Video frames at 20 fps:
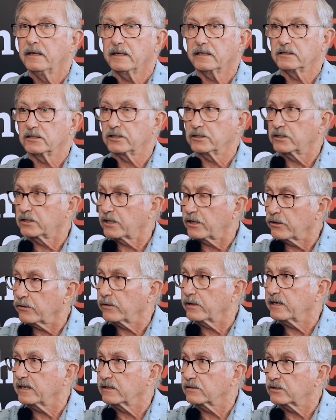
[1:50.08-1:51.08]
It's
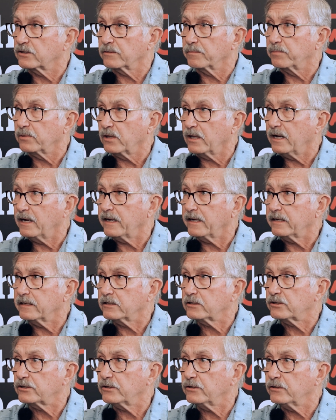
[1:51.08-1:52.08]
security of supply
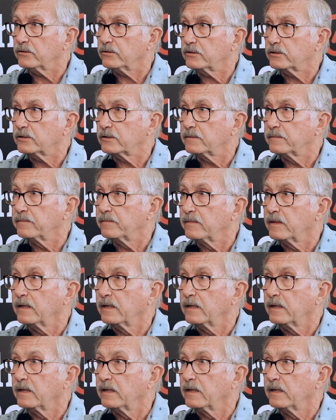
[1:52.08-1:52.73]
issues.